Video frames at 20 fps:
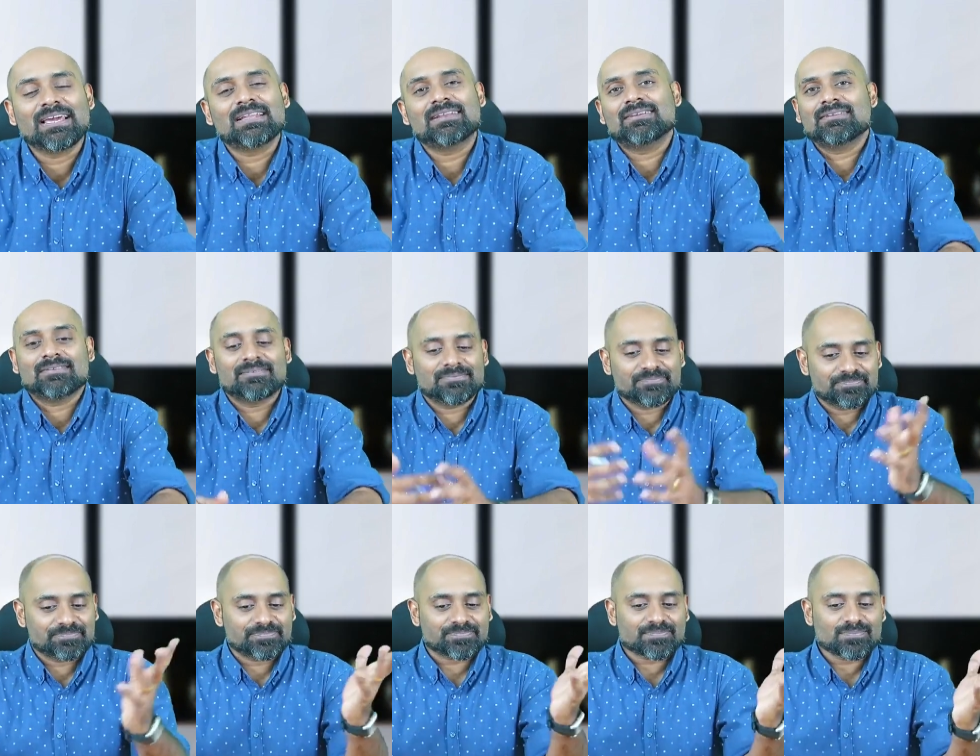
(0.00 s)
And
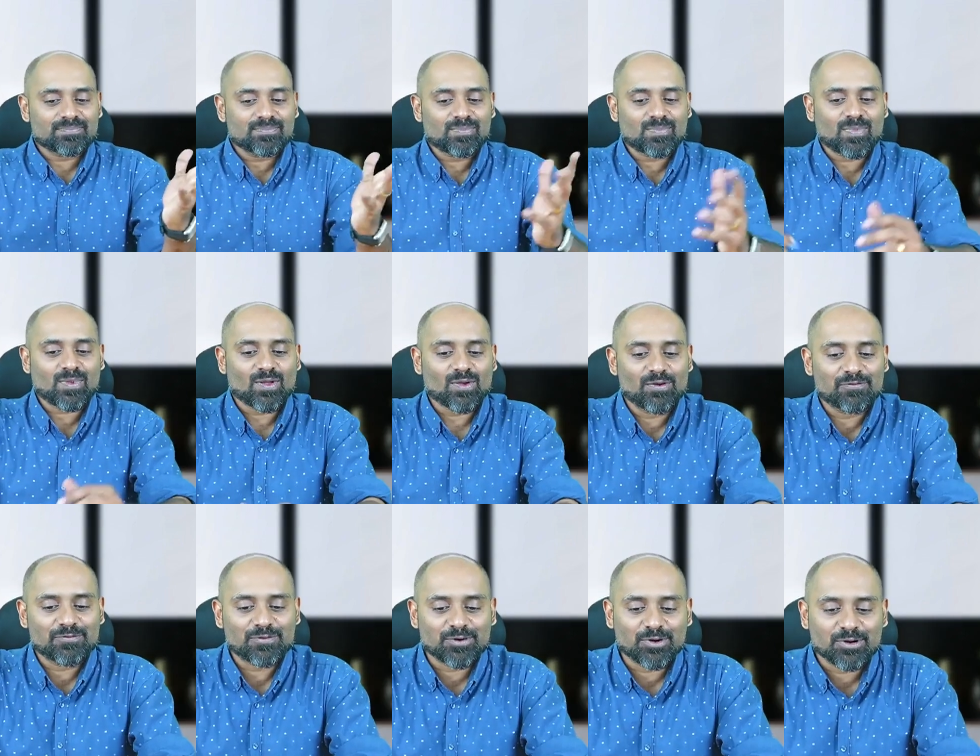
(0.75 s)

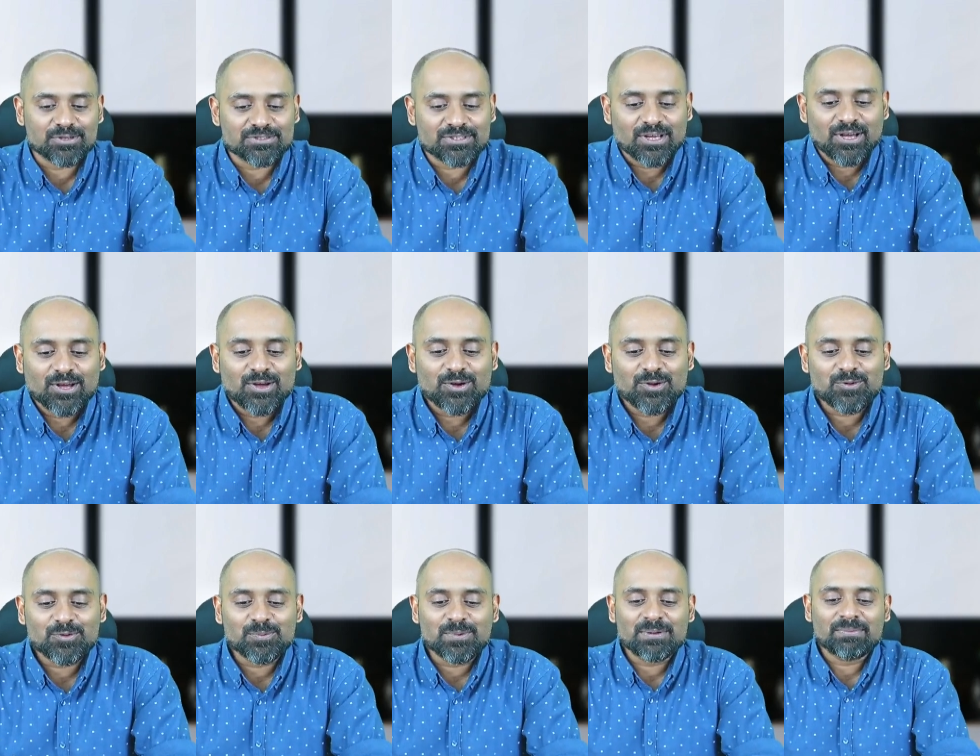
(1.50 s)
of course,
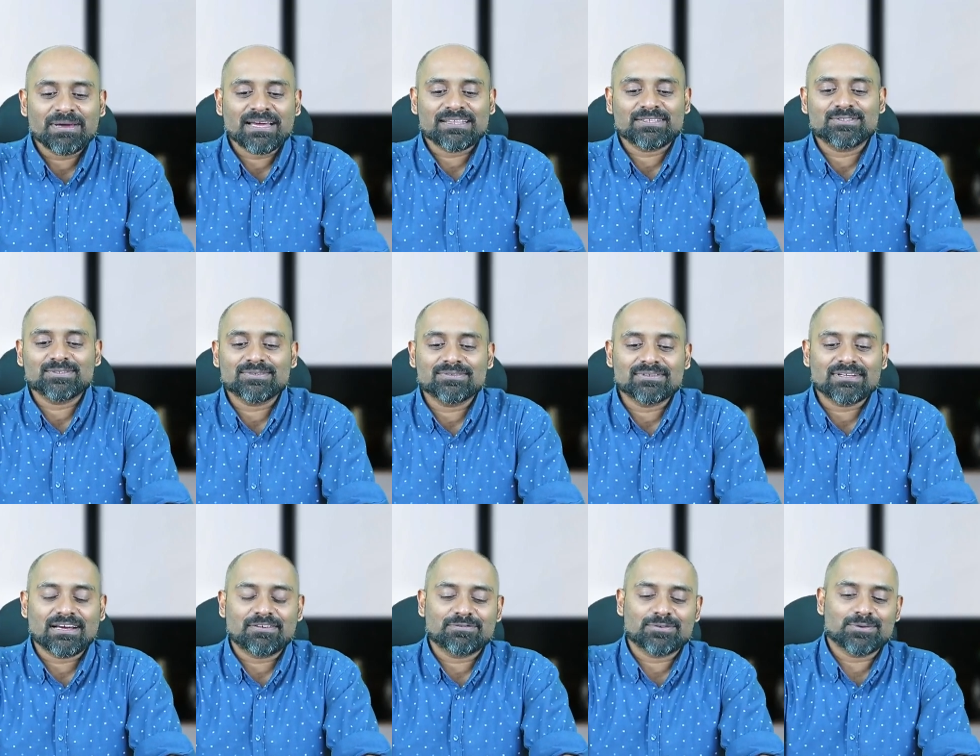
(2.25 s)
Ruby Matthew,
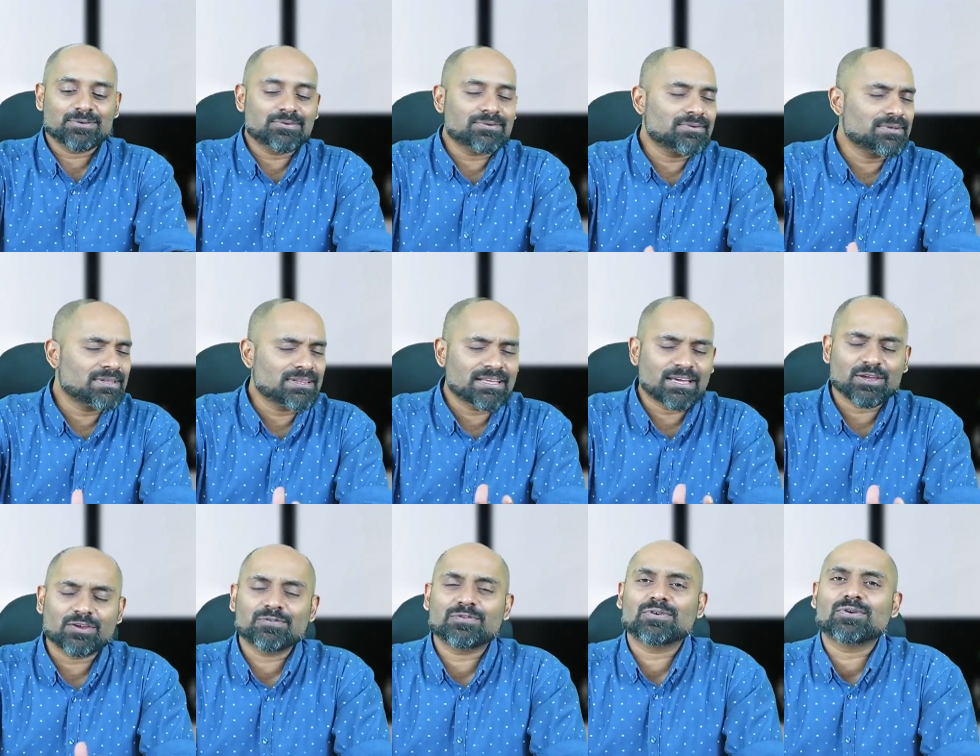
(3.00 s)
good afternoon. And
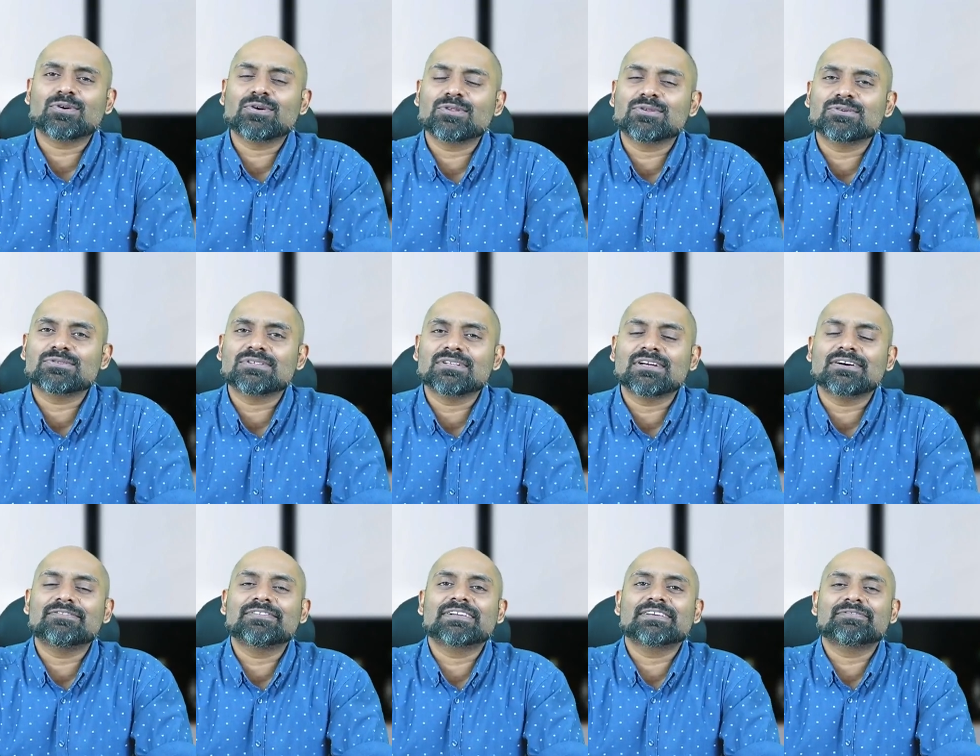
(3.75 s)
thank you for all those
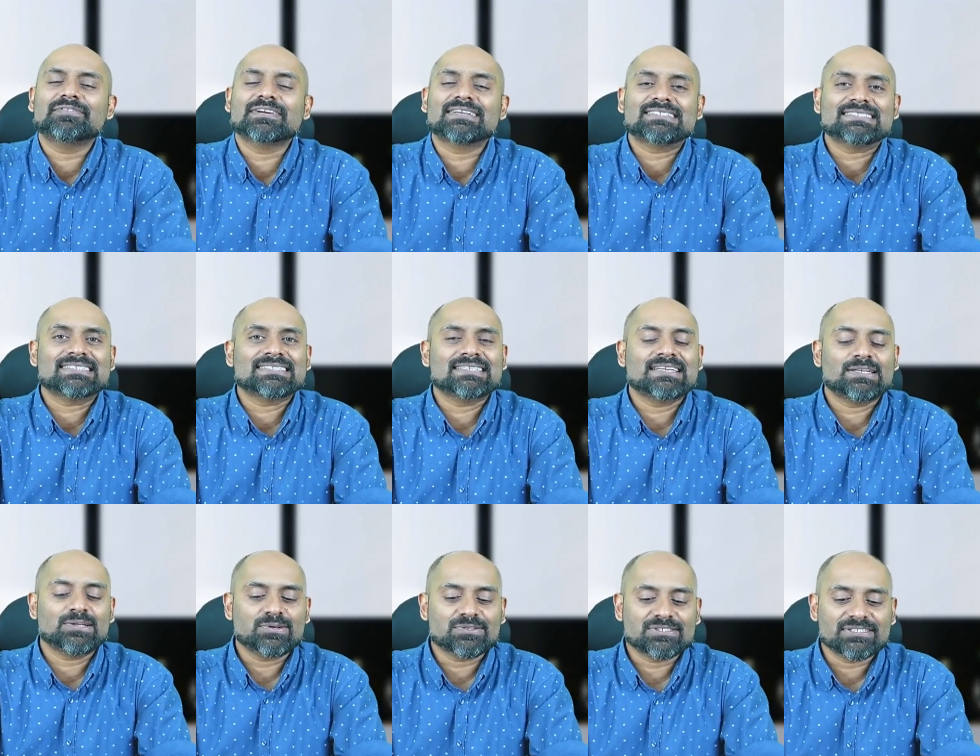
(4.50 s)
love and affection
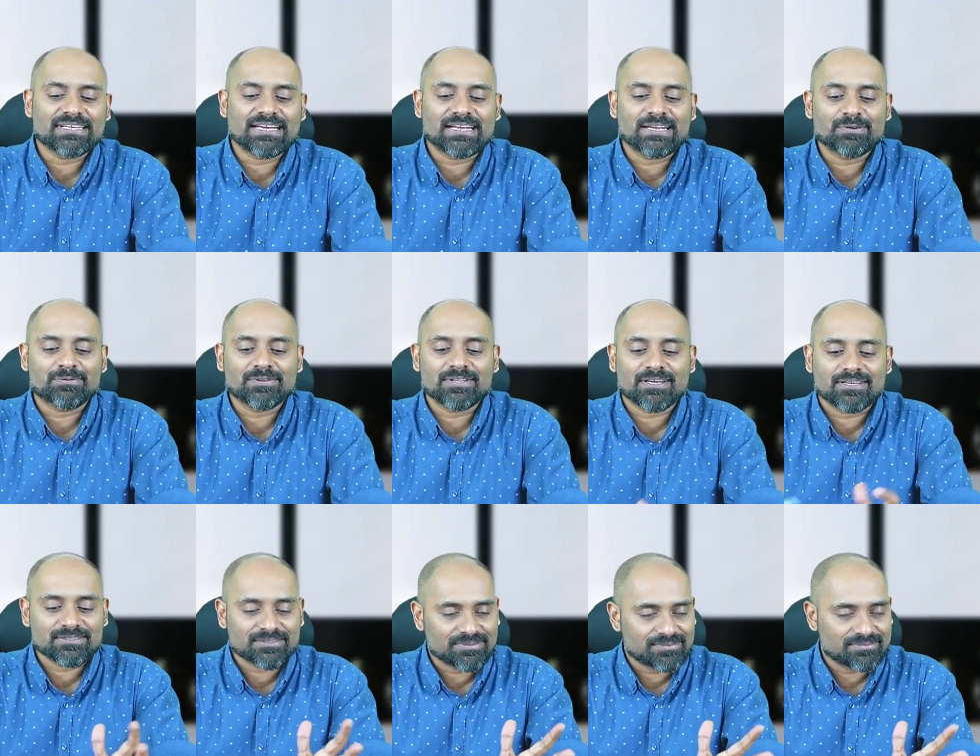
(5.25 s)
that you're sharing with
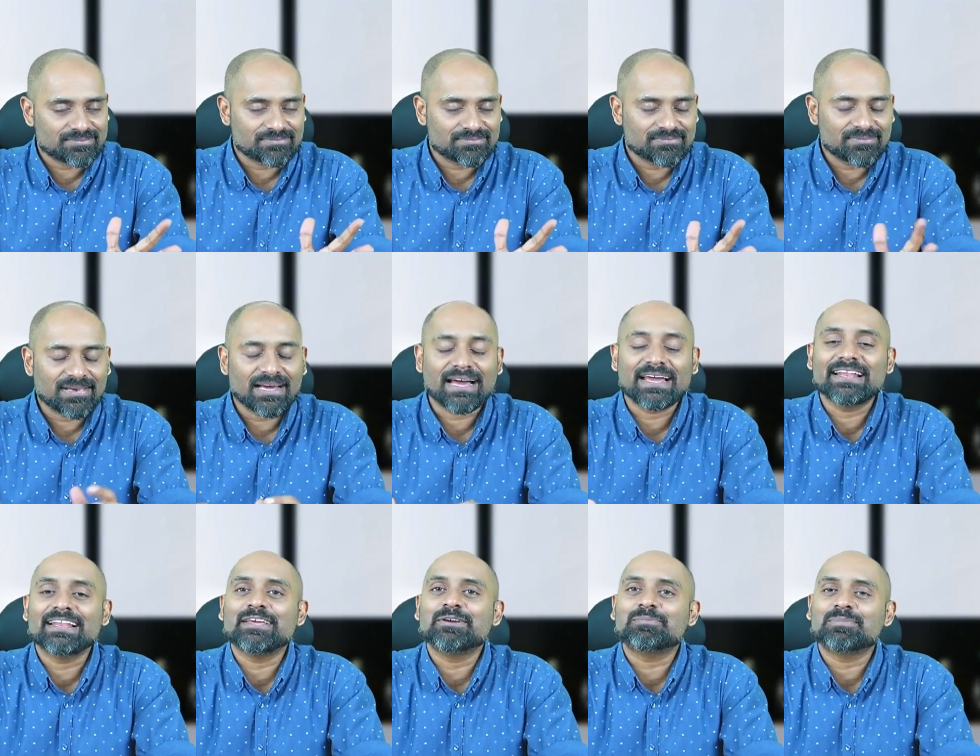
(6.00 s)
us.
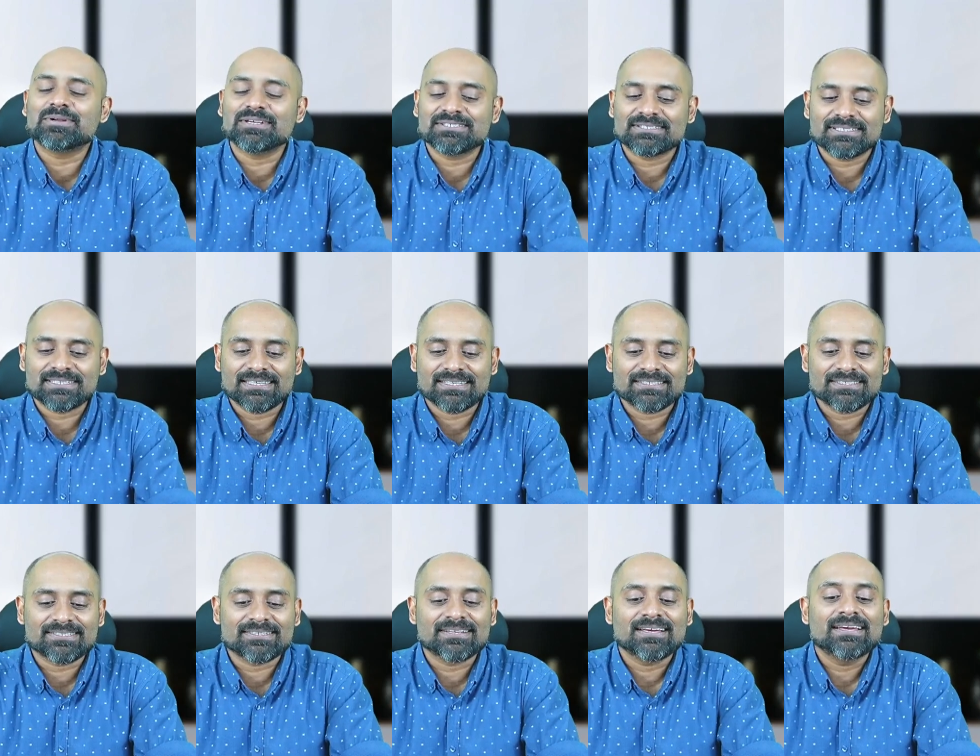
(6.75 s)
Highly
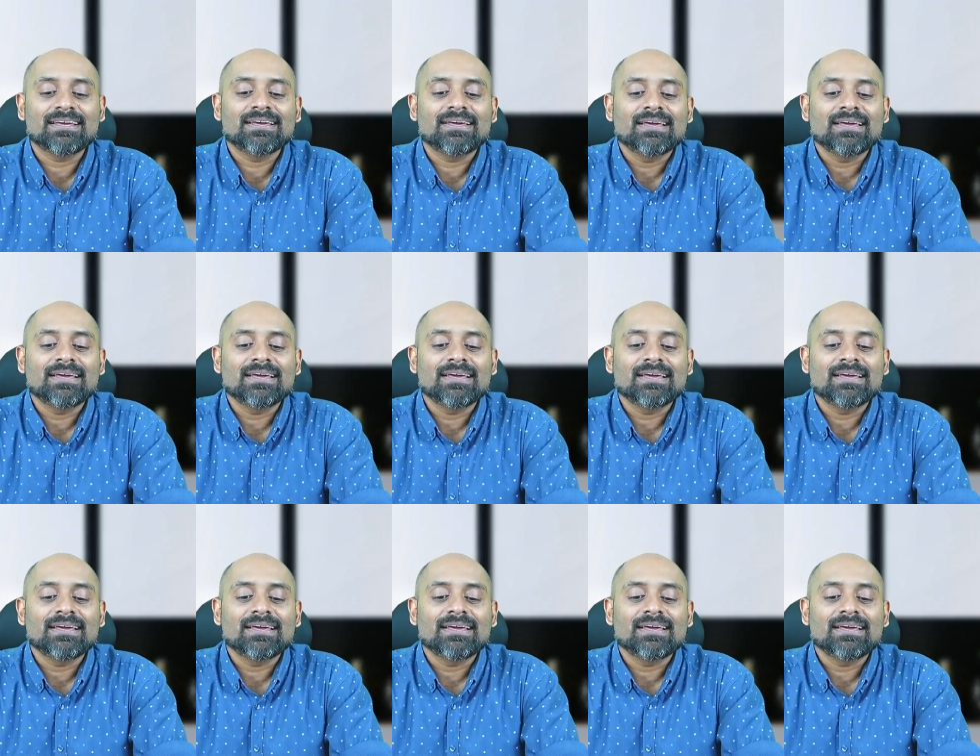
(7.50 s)
appreciated.